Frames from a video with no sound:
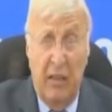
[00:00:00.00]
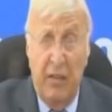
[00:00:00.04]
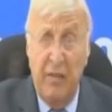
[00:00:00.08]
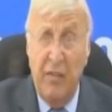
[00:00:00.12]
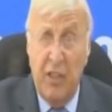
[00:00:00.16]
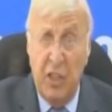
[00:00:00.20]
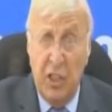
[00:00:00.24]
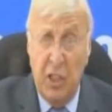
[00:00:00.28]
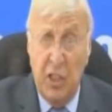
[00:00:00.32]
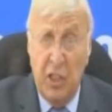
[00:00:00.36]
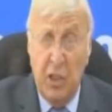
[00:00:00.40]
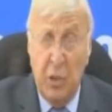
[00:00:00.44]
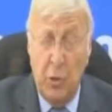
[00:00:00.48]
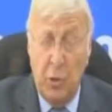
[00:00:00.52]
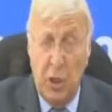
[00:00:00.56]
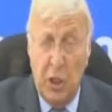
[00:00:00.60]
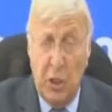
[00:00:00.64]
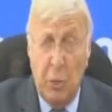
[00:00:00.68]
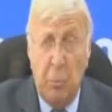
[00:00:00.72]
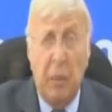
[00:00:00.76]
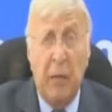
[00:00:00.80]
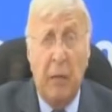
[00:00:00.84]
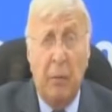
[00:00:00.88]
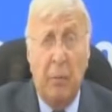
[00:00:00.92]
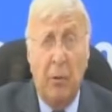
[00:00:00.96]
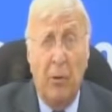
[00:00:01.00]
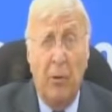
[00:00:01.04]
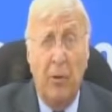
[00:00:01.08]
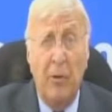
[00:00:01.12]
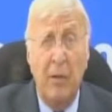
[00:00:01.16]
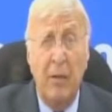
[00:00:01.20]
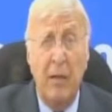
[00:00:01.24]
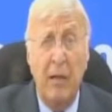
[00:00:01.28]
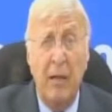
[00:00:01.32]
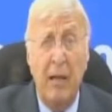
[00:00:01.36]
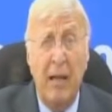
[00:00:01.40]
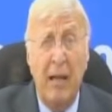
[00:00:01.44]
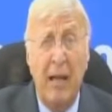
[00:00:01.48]
loved the Jewish
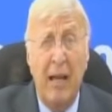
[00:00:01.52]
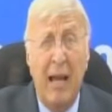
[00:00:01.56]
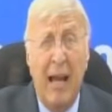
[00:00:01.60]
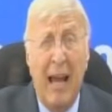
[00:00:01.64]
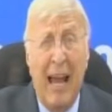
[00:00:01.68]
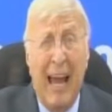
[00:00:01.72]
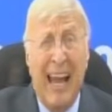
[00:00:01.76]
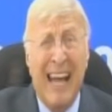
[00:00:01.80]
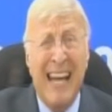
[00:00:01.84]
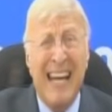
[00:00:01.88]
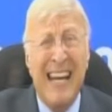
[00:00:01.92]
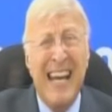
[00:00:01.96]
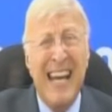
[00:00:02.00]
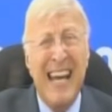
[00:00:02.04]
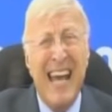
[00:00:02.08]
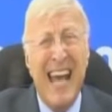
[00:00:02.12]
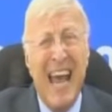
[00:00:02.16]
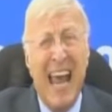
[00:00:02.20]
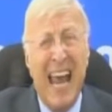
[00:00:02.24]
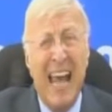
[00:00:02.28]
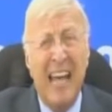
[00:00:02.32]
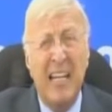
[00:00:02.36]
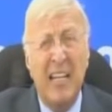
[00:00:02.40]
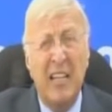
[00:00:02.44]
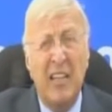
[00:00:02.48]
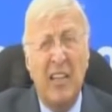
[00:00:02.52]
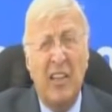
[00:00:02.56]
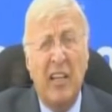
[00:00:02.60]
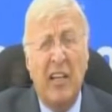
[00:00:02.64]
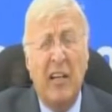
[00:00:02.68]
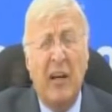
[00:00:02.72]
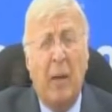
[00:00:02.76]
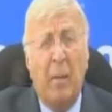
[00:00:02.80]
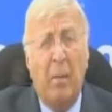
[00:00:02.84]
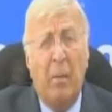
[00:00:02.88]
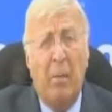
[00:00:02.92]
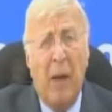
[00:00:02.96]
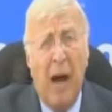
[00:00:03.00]
people, and hated the
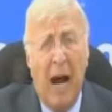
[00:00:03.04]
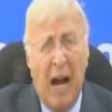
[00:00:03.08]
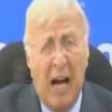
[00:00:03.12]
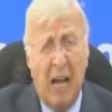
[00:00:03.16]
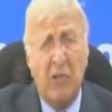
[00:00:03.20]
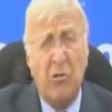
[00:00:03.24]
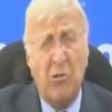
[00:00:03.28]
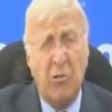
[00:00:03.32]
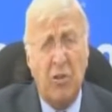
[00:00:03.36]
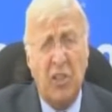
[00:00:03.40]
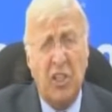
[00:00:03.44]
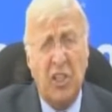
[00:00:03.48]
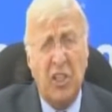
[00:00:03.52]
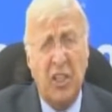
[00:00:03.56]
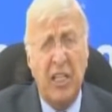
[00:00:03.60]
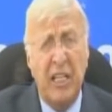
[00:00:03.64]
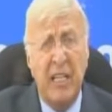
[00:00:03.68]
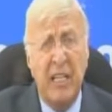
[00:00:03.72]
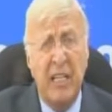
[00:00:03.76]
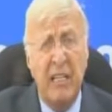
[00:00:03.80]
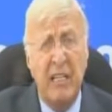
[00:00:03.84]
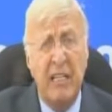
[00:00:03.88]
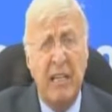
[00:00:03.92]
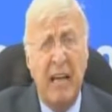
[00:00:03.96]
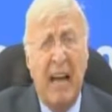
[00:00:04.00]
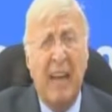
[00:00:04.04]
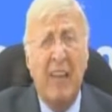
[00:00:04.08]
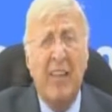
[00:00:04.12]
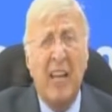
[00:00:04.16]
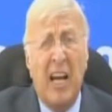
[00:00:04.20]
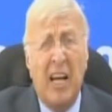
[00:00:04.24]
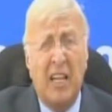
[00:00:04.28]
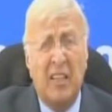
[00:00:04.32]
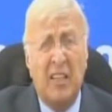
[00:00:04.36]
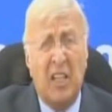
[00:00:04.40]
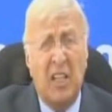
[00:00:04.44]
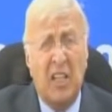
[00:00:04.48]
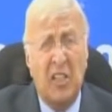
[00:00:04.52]
hypocrisy and
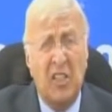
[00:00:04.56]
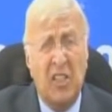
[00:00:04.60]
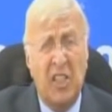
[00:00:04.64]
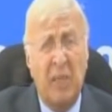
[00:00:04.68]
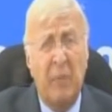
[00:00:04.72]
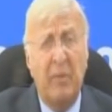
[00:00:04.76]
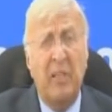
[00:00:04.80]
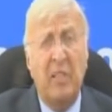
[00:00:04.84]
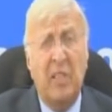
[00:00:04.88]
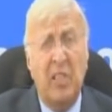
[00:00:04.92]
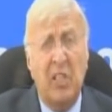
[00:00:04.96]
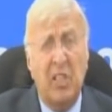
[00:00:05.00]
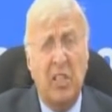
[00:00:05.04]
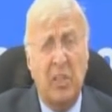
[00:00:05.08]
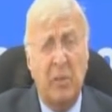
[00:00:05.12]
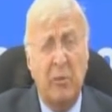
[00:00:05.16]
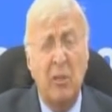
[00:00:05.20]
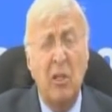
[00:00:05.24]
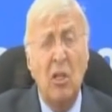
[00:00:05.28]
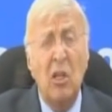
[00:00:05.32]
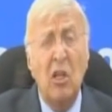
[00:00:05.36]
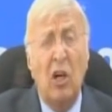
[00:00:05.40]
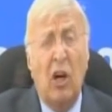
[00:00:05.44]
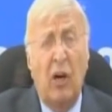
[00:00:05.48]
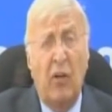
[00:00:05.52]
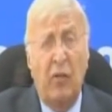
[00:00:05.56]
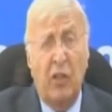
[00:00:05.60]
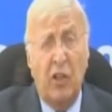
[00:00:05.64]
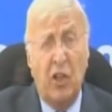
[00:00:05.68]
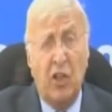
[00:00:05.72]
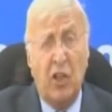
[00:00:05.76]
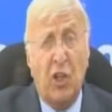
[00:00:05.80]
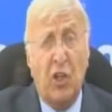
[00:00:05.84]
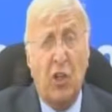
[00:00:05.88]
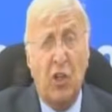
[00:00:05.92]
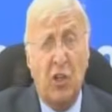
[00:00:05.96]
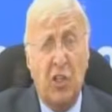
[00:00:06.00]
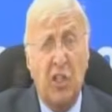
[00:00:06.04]
the anti-Semitism of the
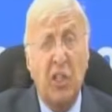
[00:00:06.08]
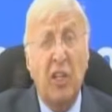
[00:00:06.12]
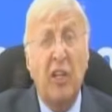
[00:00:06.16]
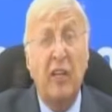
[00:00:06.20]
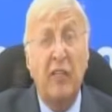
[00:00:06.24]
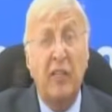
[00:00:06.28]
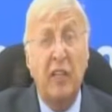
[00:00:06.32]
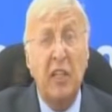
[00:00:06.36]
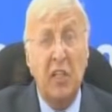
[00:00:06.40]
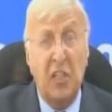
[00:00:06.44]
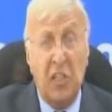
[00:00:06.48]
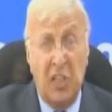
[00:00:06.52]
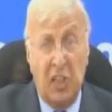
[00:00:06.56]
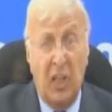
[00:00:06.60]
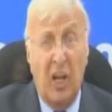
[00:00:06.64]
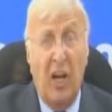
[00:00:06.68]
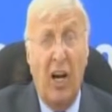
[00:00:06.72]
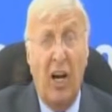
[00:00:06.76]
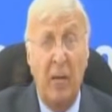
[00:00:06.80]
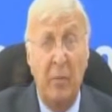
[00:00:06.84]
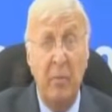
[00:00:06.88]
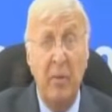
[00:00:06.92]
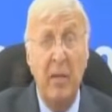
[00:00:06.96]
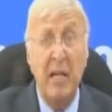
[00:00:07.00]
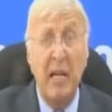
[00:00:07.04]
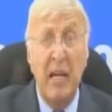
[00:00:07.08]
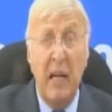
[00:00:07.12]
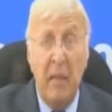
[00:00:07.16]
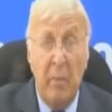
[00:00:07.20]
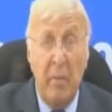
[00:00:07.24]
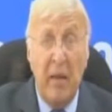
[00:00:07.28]
church of his time.